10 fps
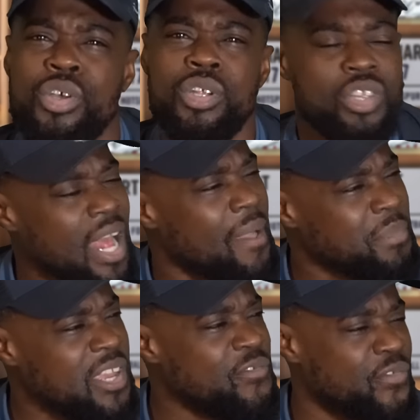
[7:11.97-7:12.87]
Do you know what I
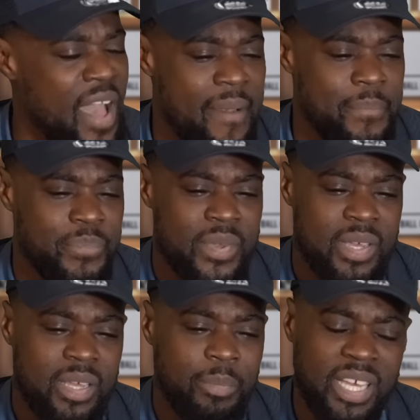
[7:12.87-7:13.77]
mean, fam?
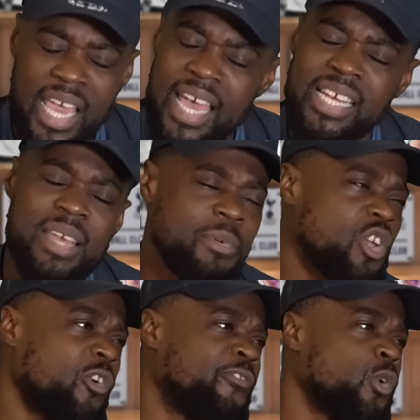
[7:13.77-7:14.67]
But yeah, give me
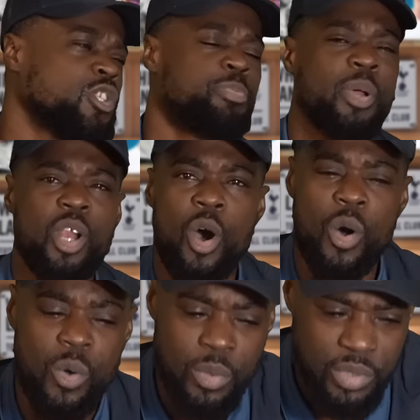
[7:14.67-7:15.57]
your thoughts
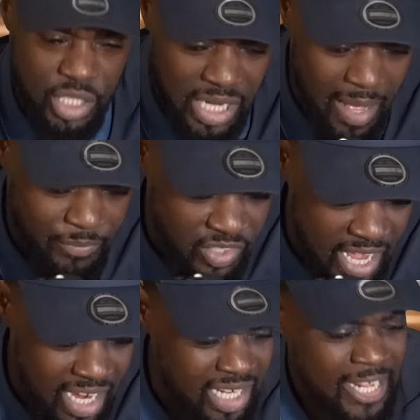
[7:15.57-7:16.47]
below. Do you know what I'm
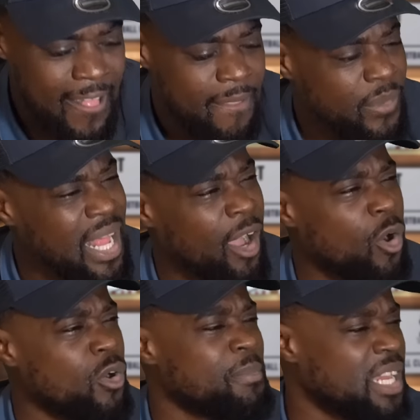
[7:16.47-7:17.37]
saying? Like
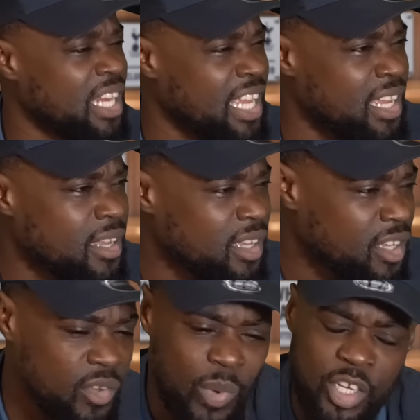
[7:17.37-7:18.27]
ultimately,
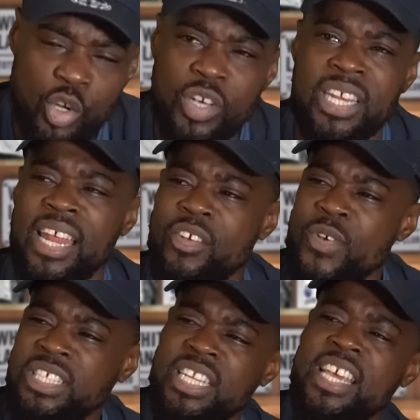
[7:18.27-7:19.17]
when you're looking at the
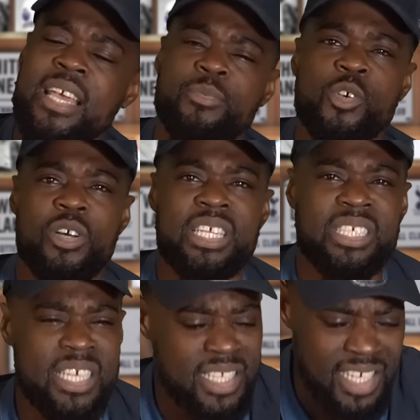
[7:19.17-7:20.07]
rest of the games we got this
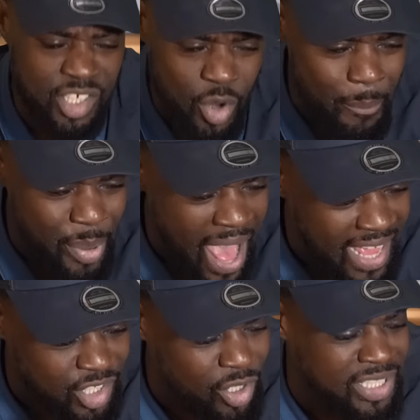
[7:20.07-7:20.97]
season, it's not bad,
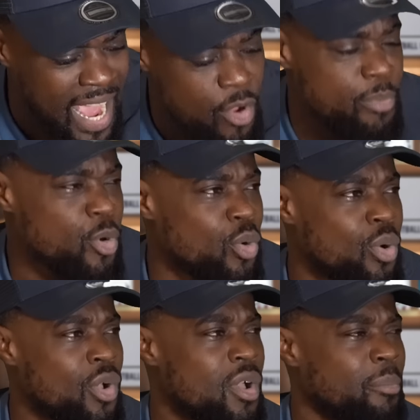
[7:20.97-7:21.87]
it's not terrible.
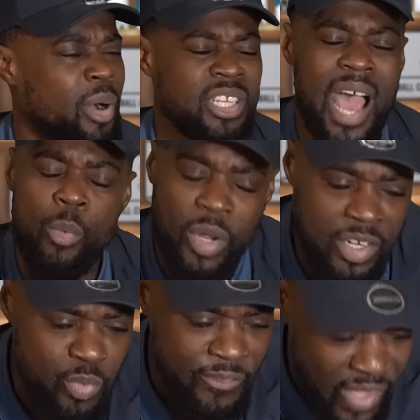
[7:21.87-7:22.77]
But I wanted
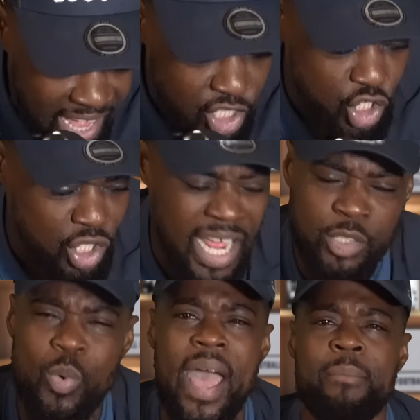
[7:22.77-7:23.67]
revenge.
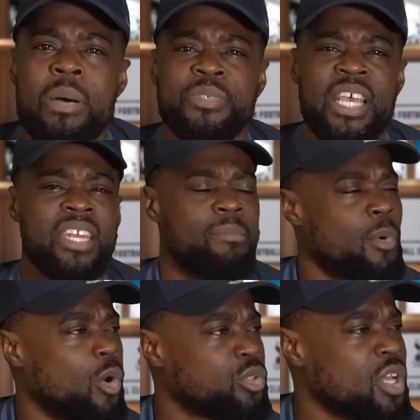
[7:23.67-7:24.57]
That's why I'm upset the
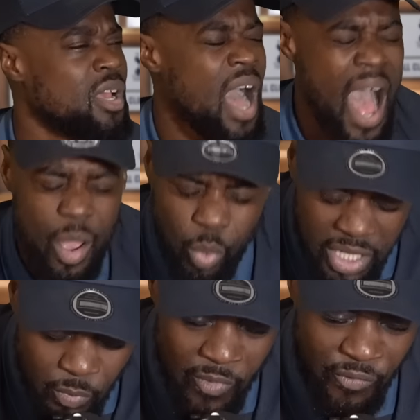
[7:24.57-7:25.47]
most. I
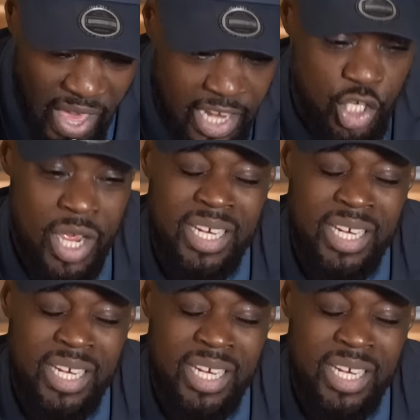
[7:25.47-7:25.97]
wanted revenge.